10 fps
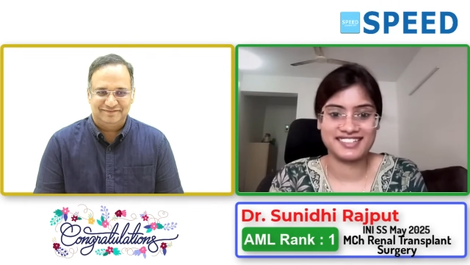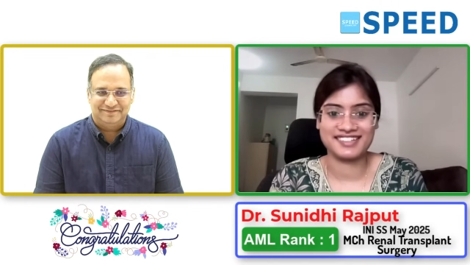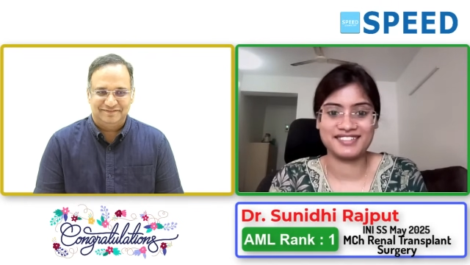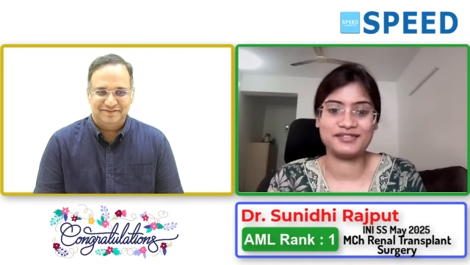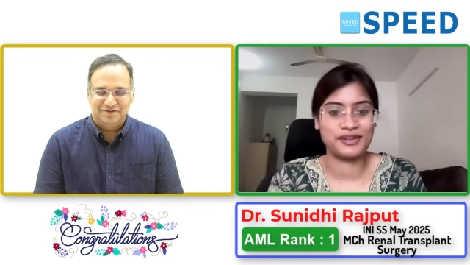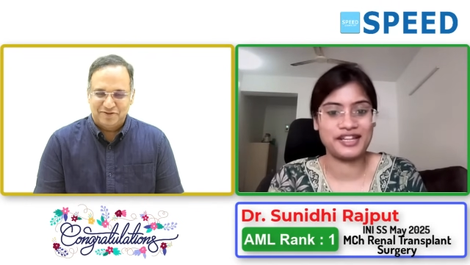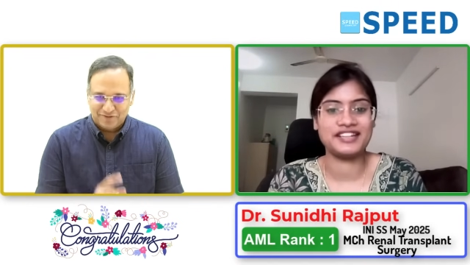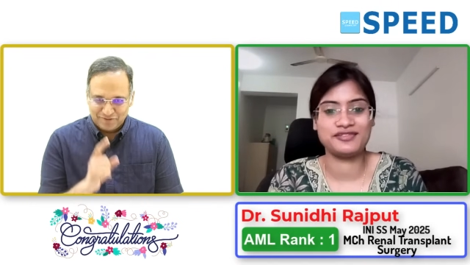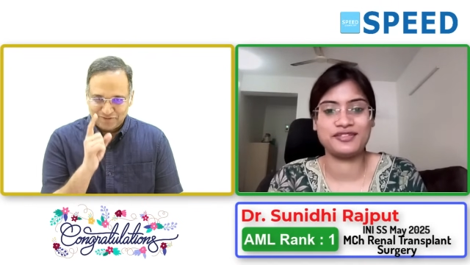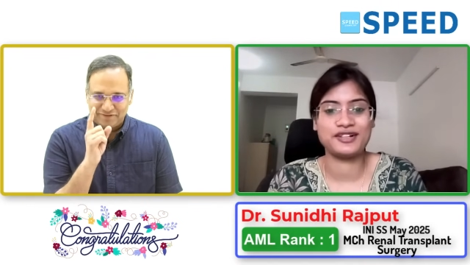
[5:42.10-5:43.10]
Speaker 1: sir. For
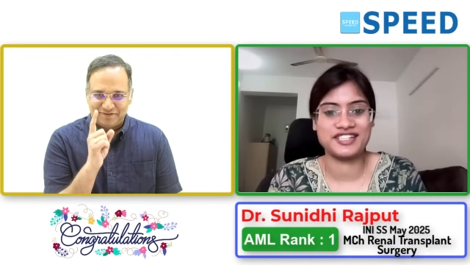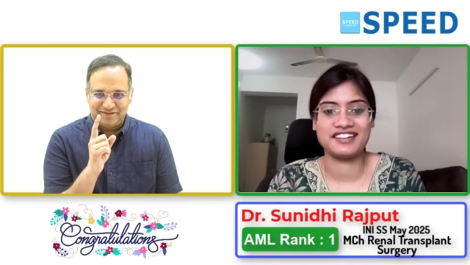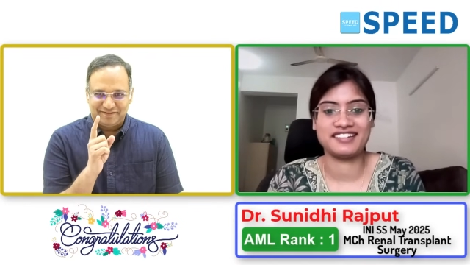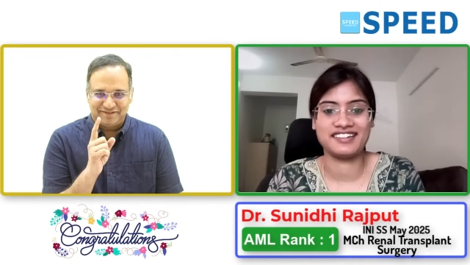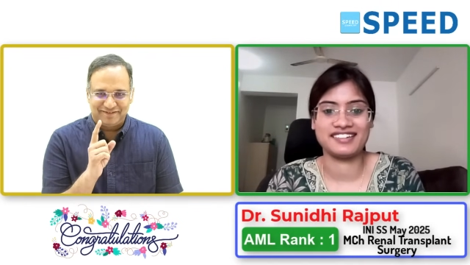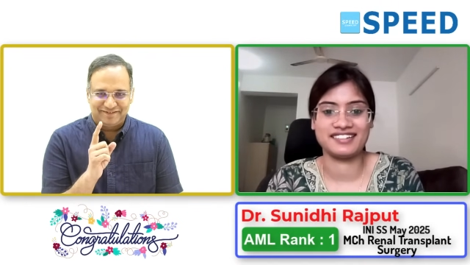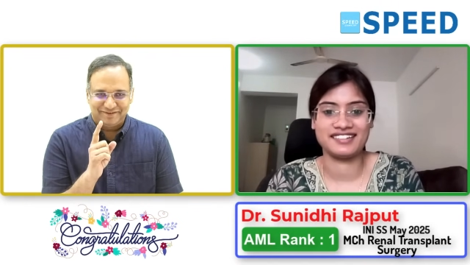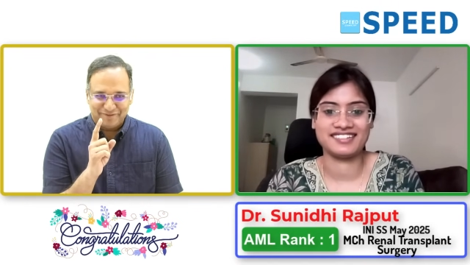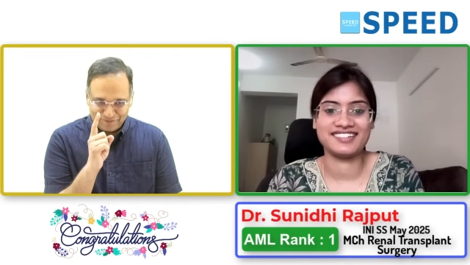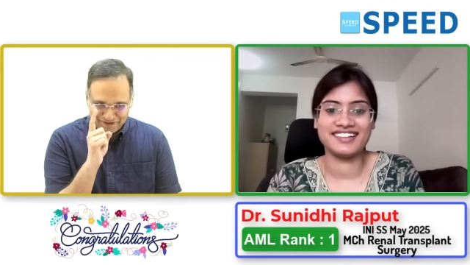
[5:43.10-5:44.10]
in for general.
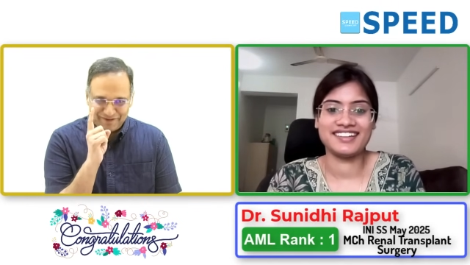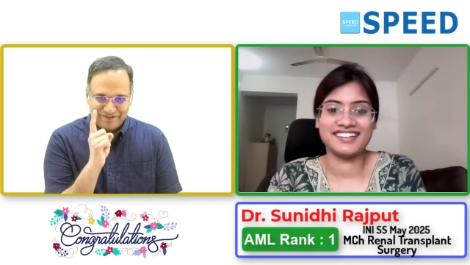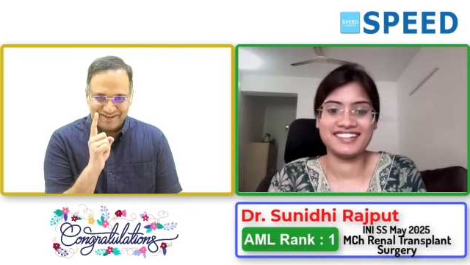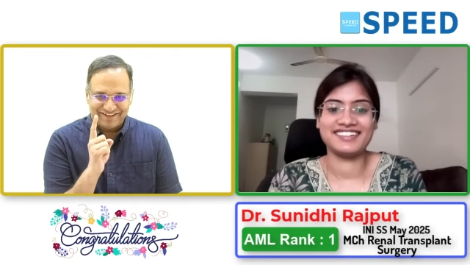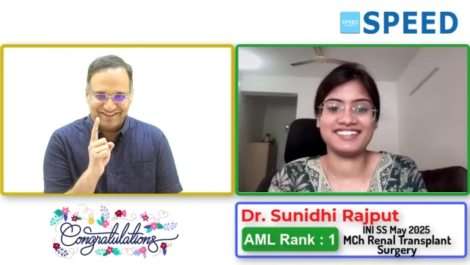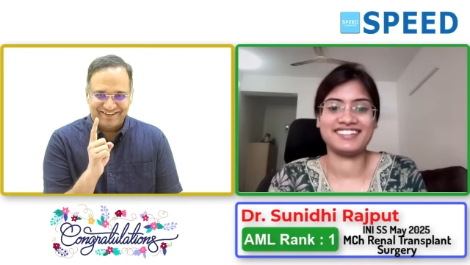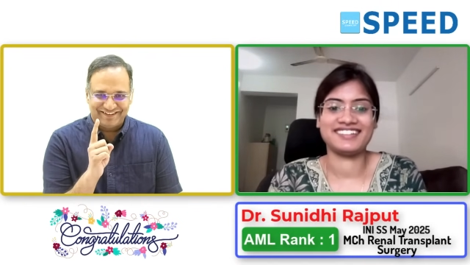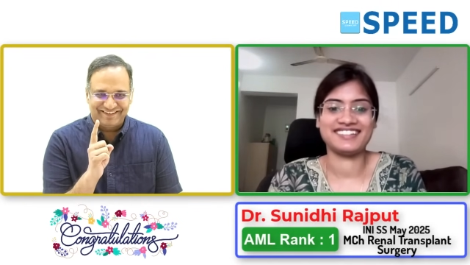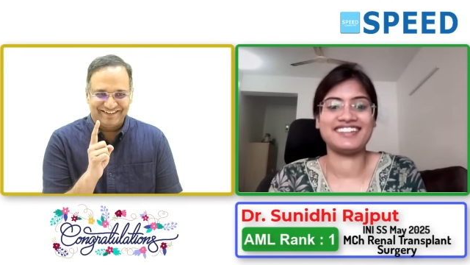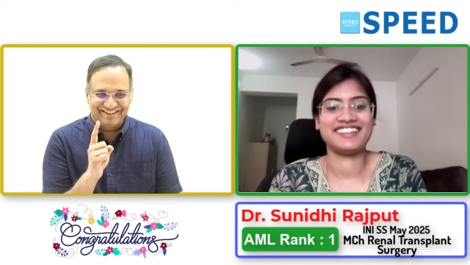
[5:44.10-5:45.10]
Uh, only one.
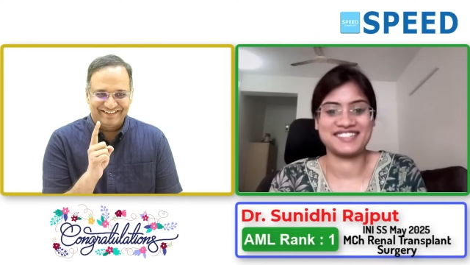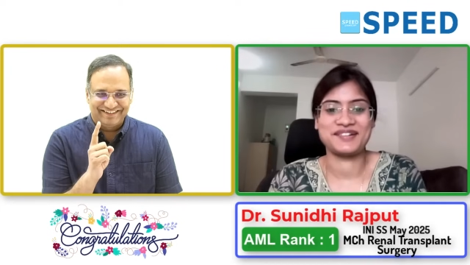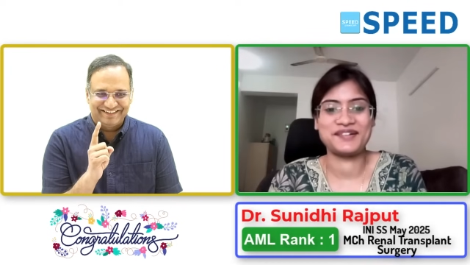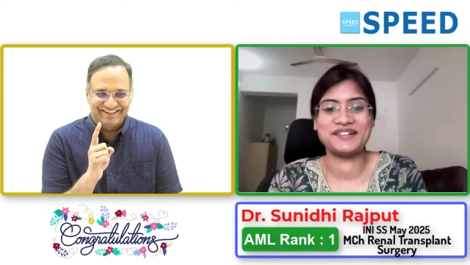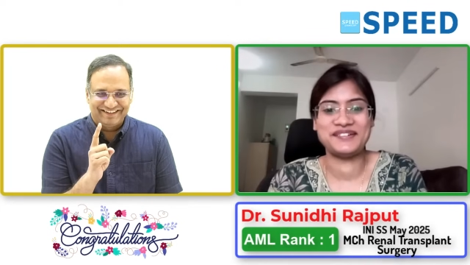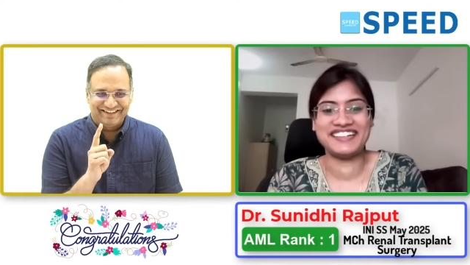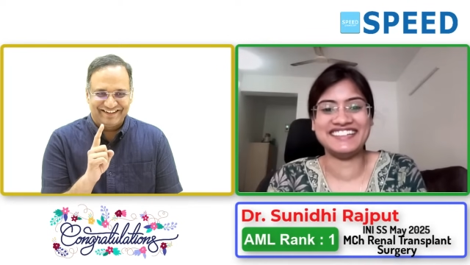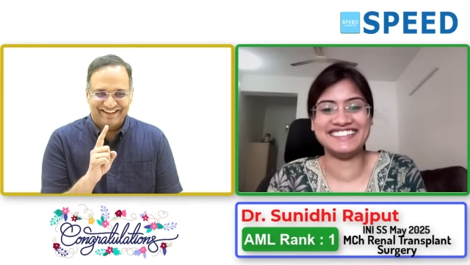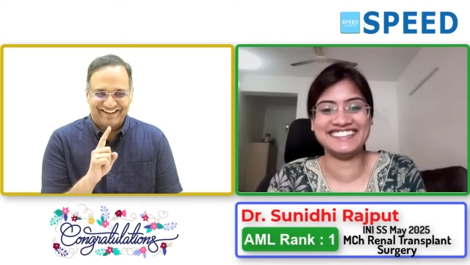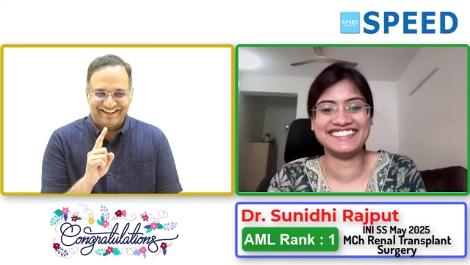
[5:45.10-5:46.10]
Yes, sir. Only one.
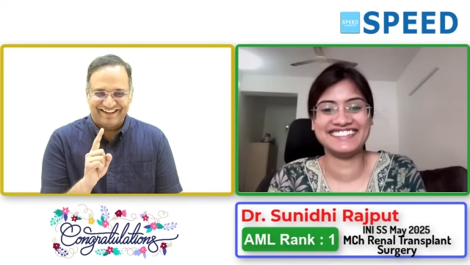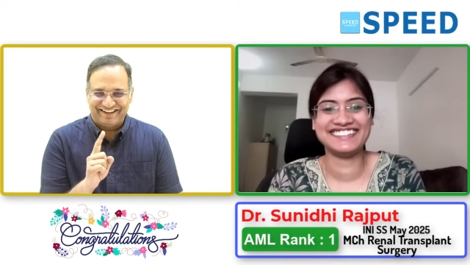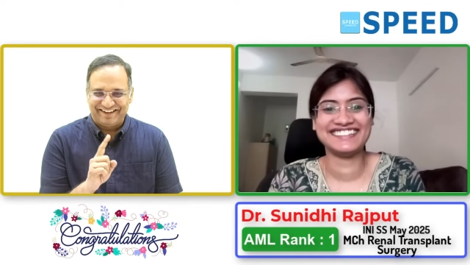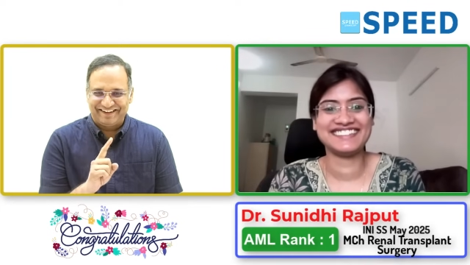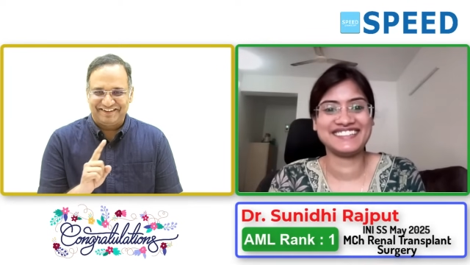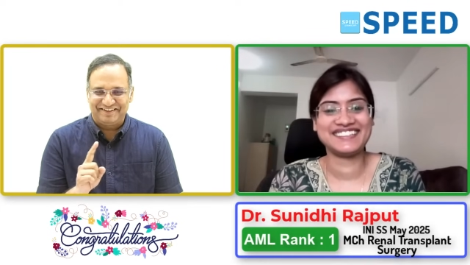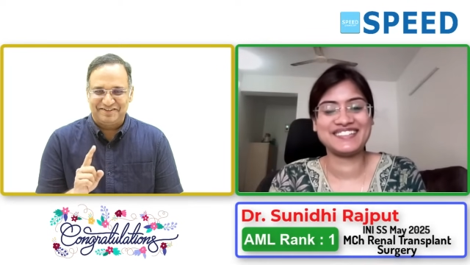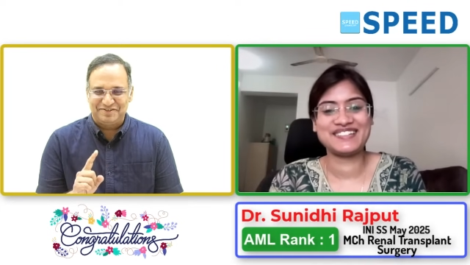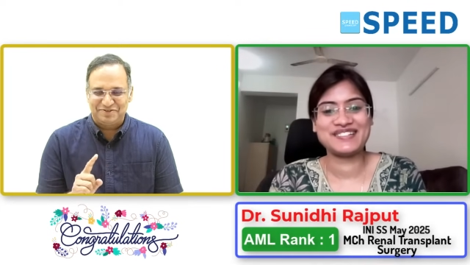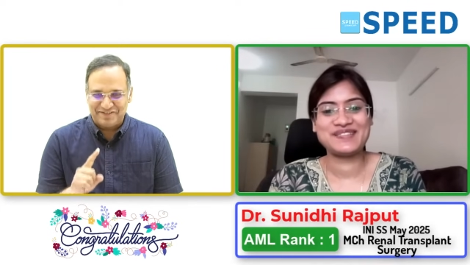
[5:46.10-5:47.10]

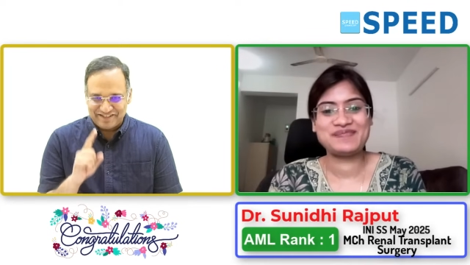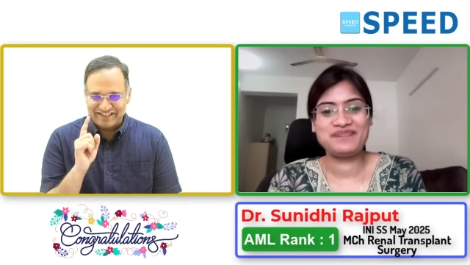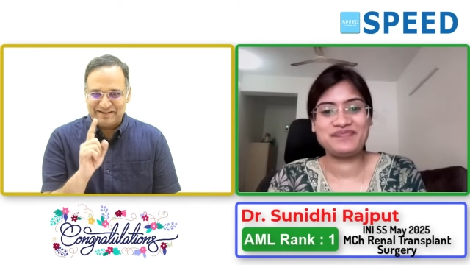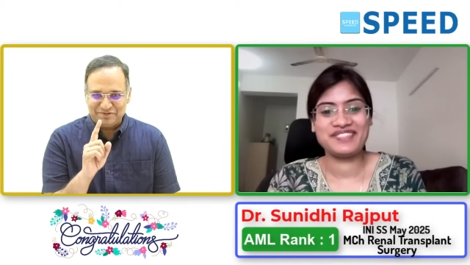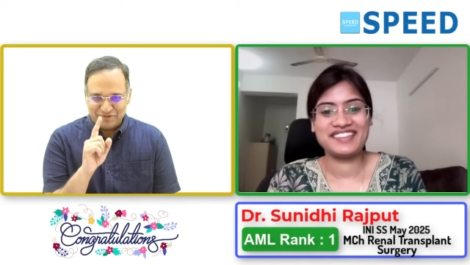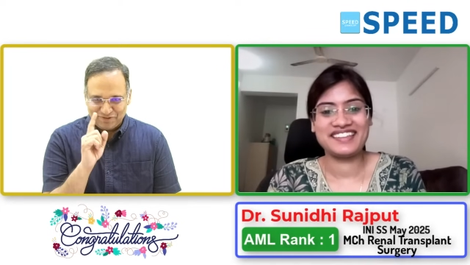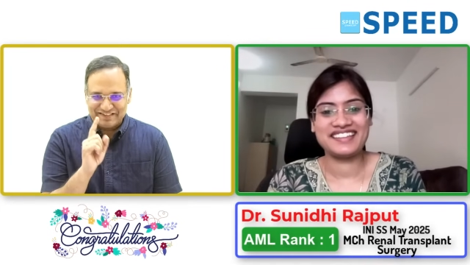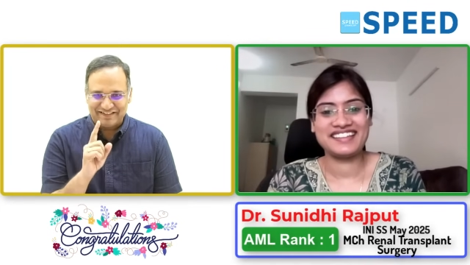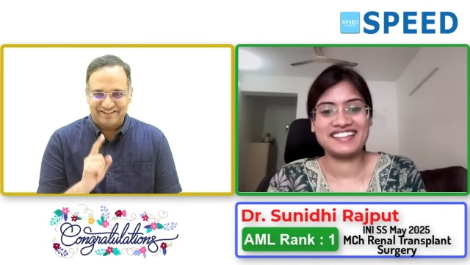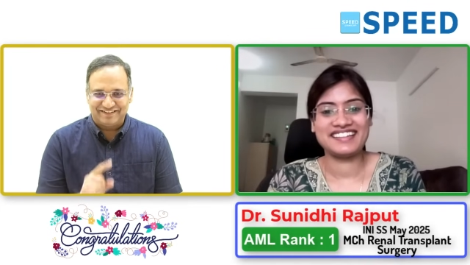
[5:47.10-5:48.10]
Speaker 2: So this exam is for
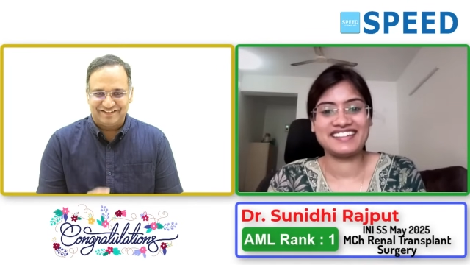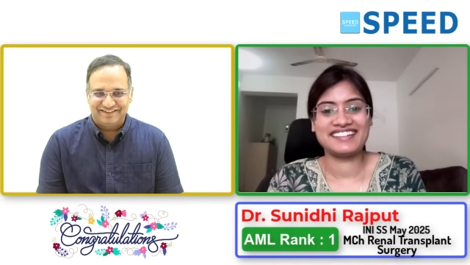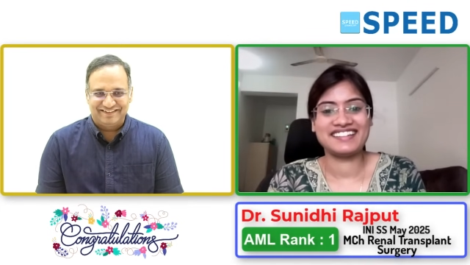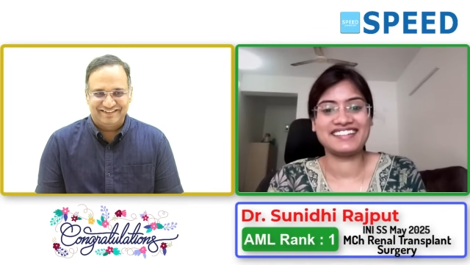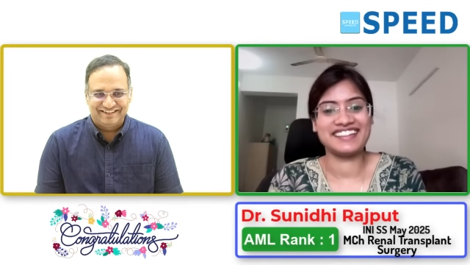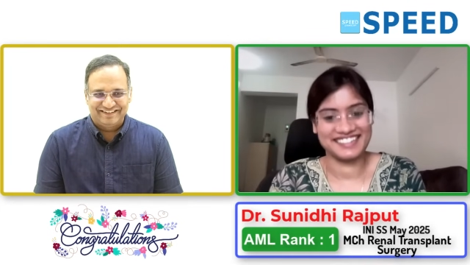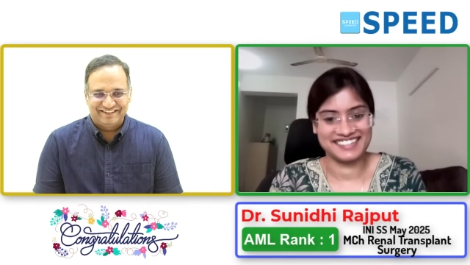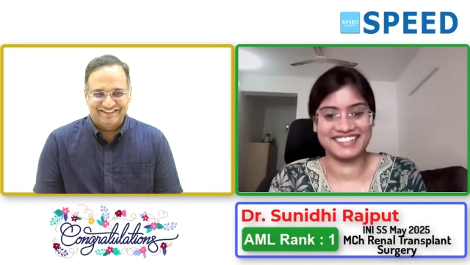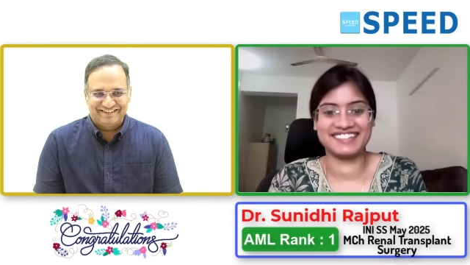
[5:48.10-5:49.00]
one seat.
Speaker 1: Yes, sir.